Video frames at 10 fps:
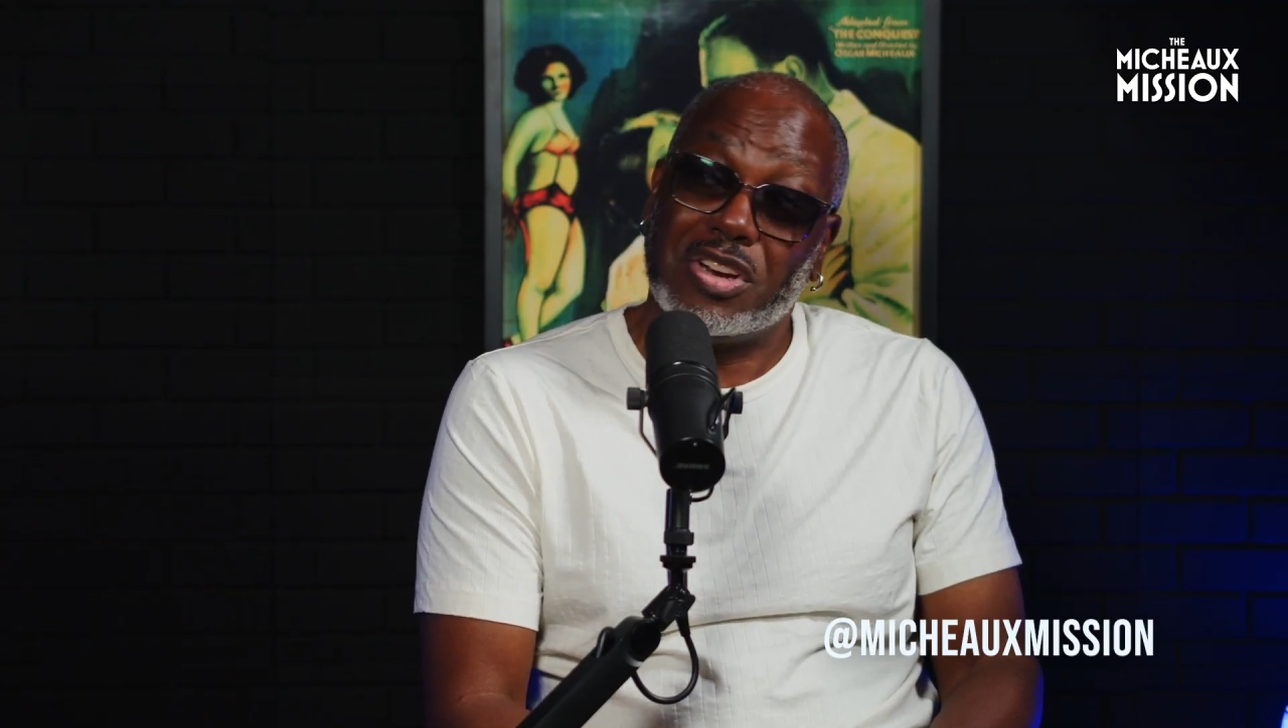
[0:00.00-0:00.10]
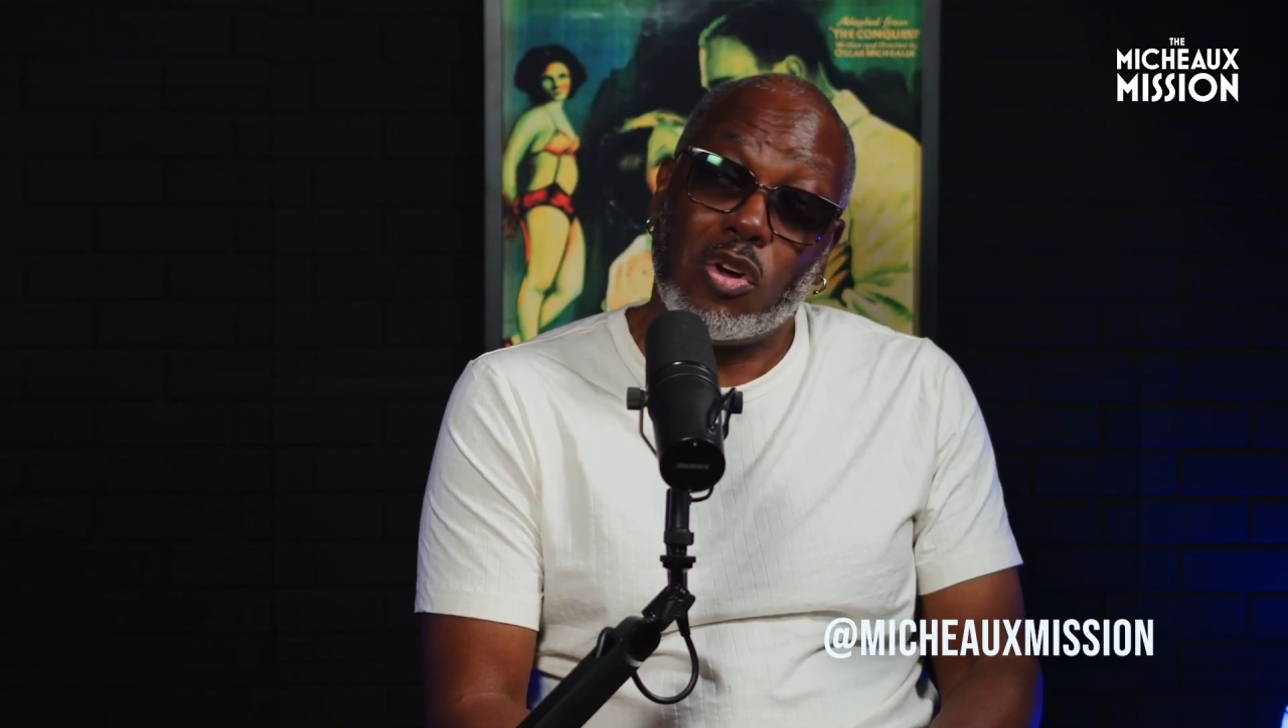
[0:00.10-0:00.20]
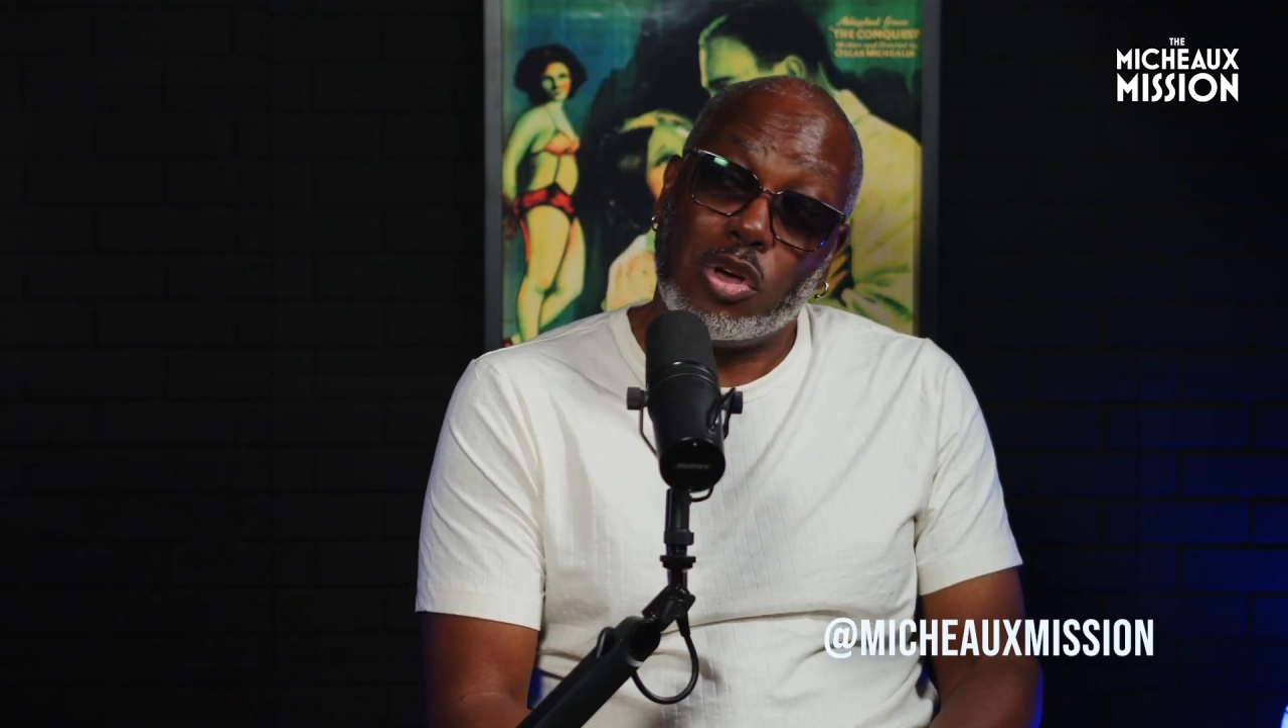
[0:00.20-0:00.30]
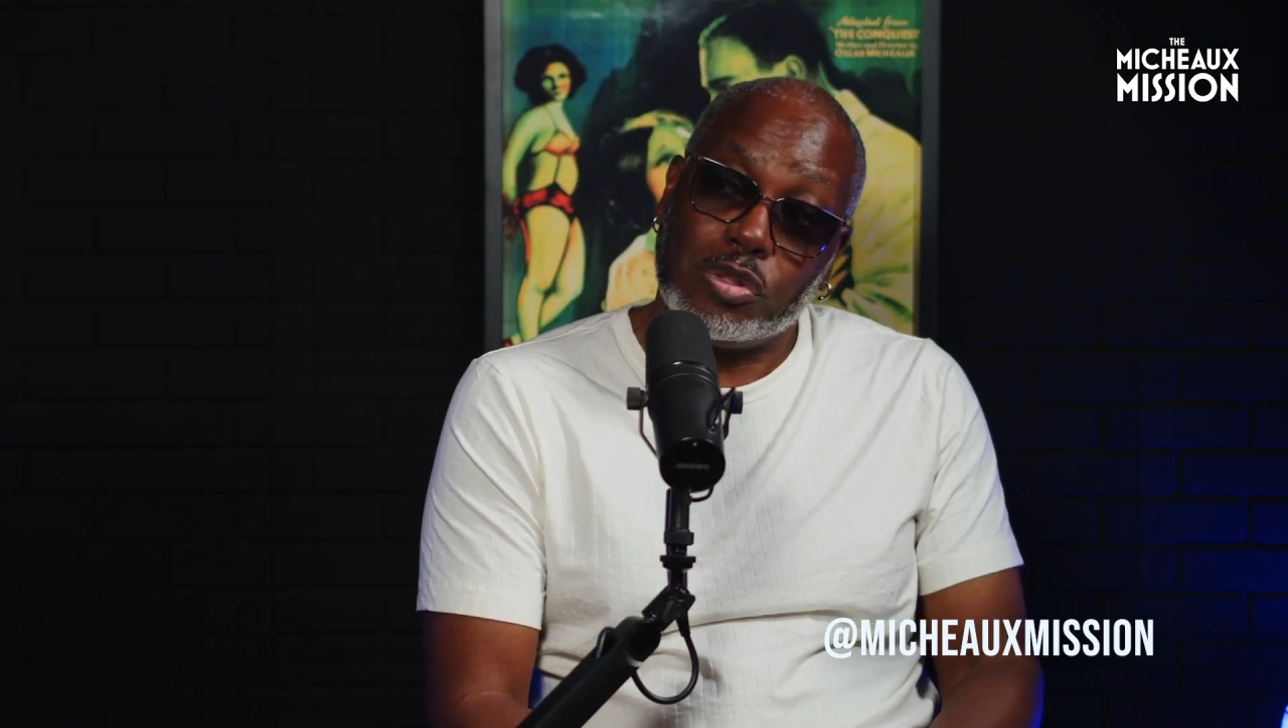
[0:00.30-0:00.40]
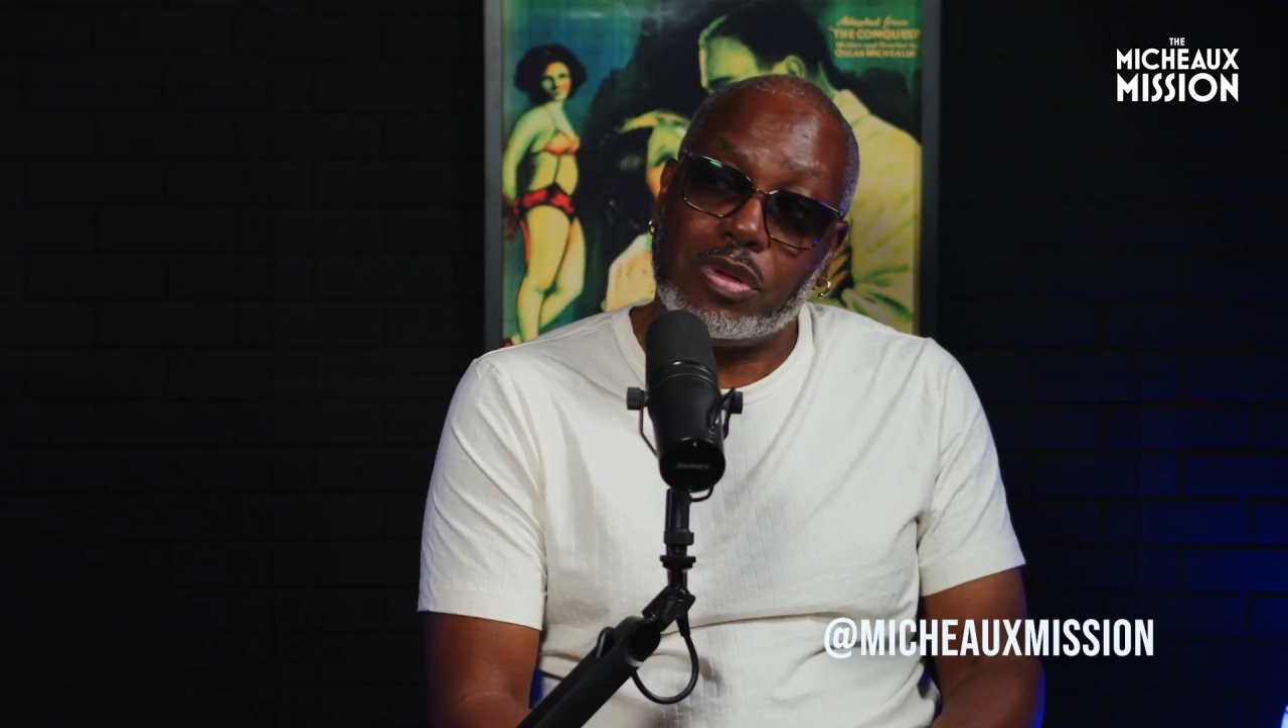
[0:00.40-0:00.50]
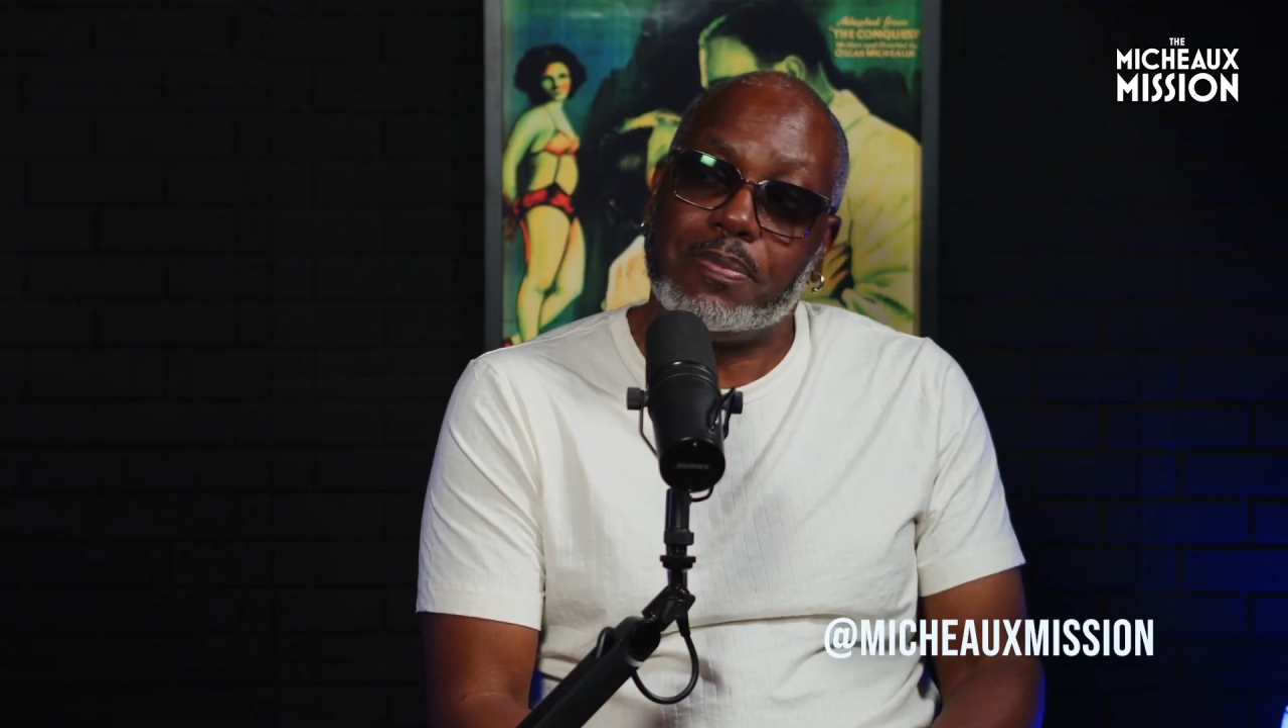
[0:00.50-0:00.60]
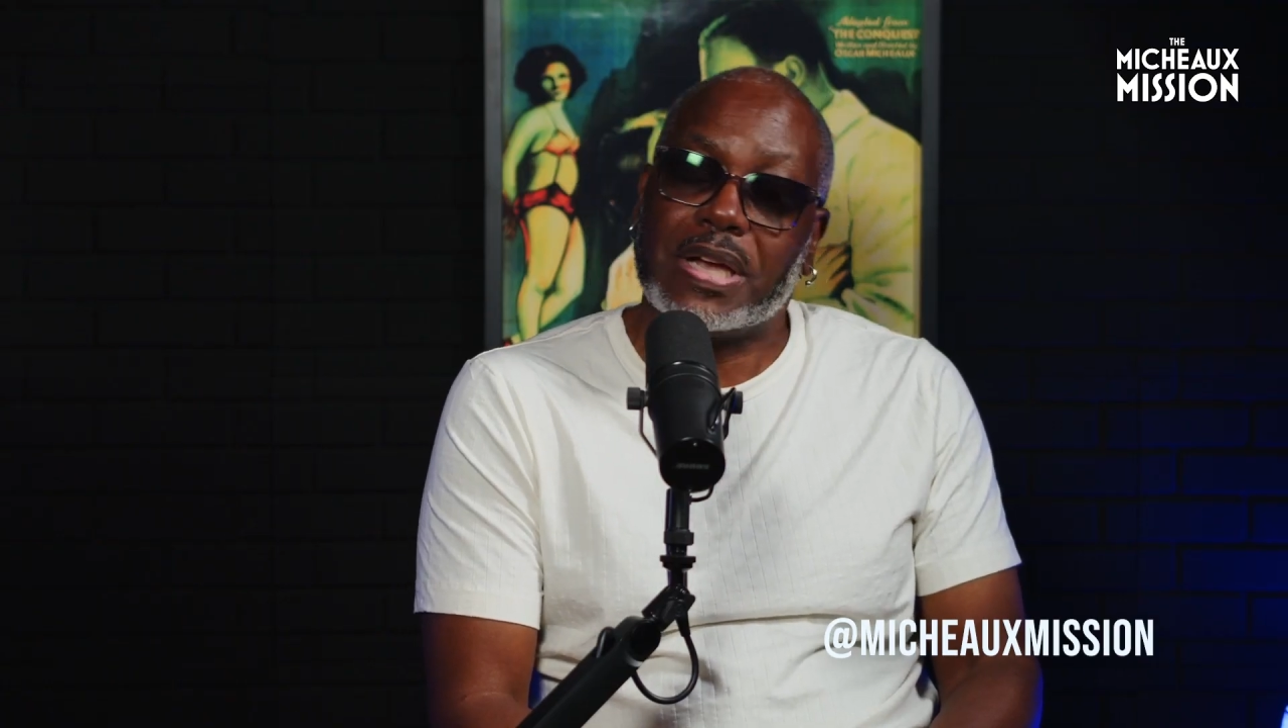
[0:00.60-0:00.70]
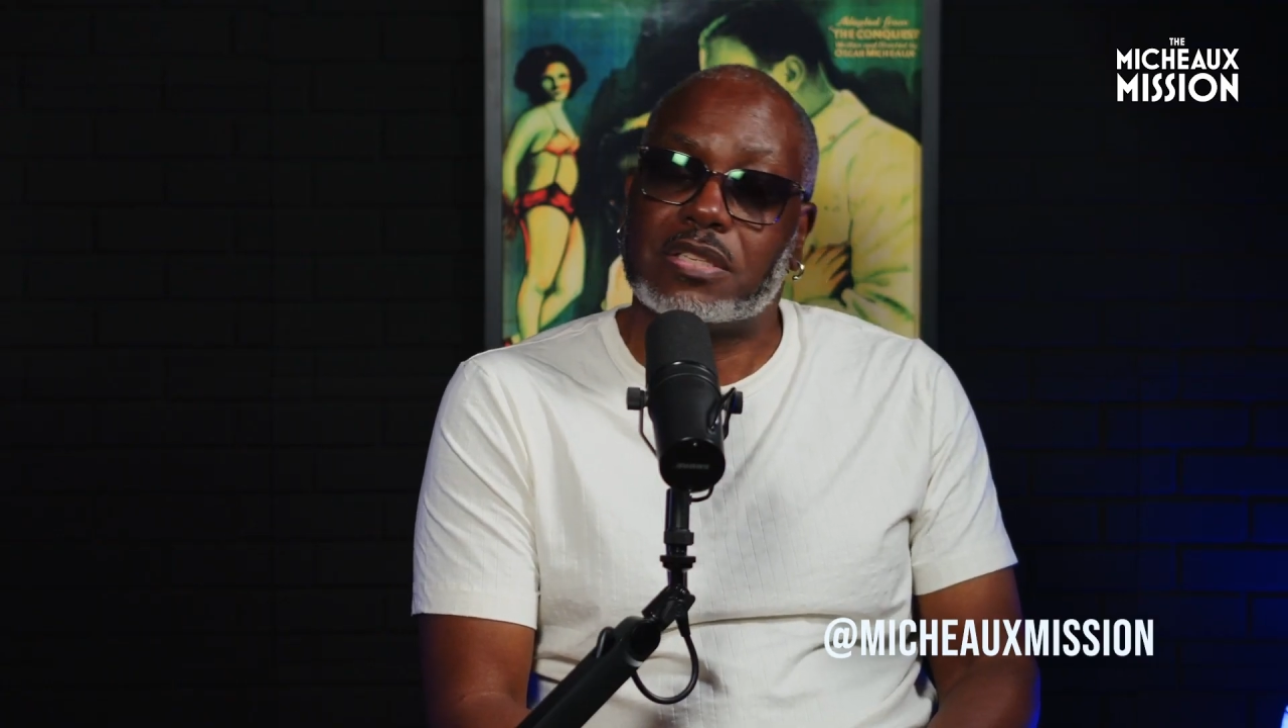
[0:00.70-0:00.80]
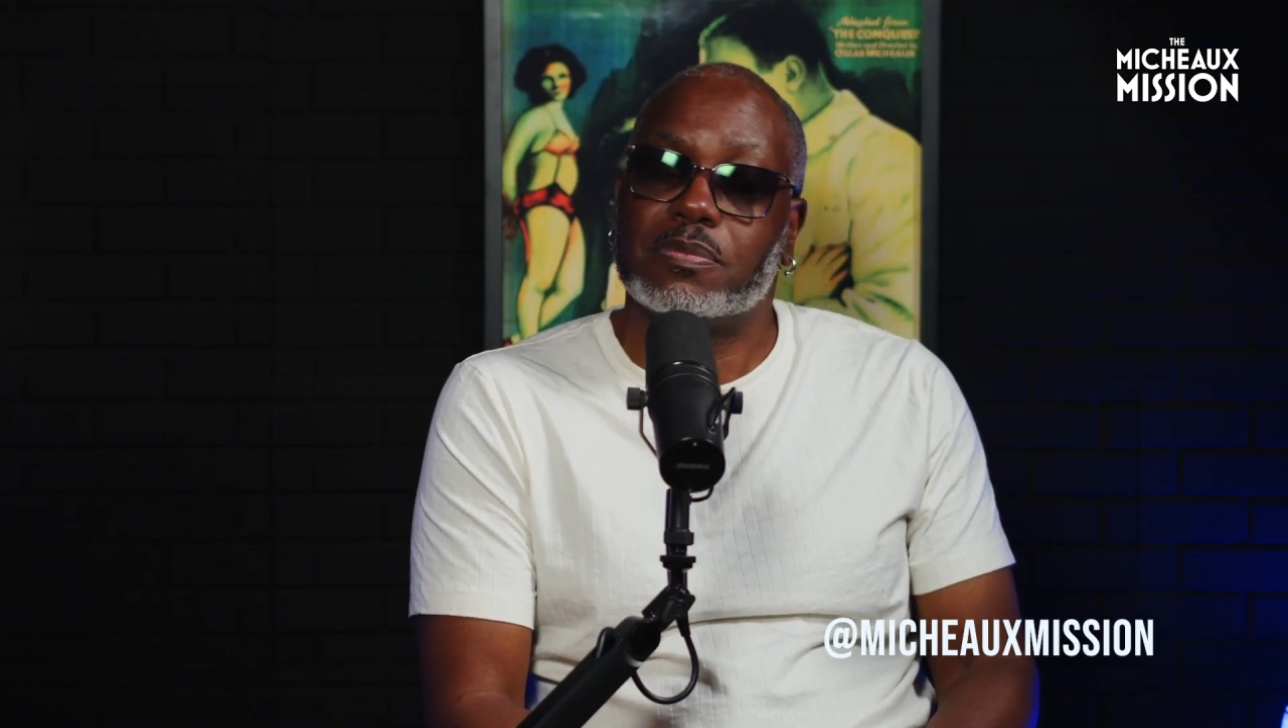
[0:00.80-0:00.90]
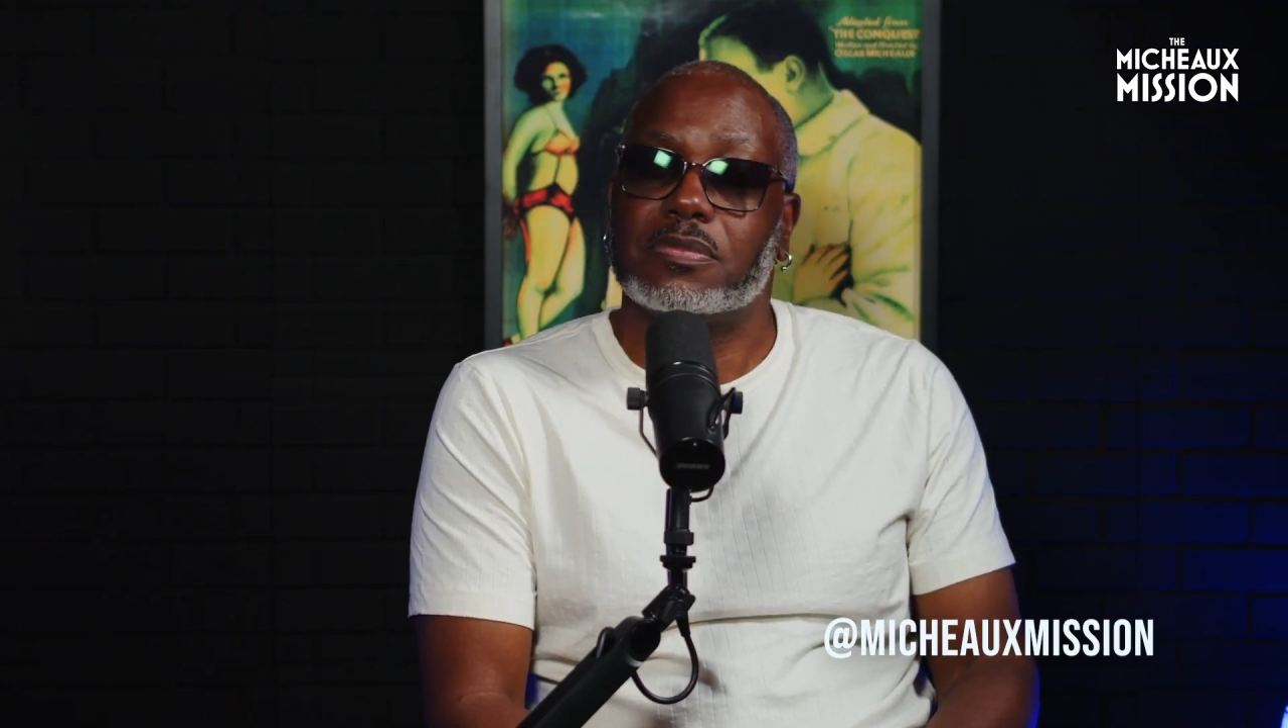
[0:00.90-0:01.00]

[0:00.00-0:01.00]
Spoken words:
all the way back to?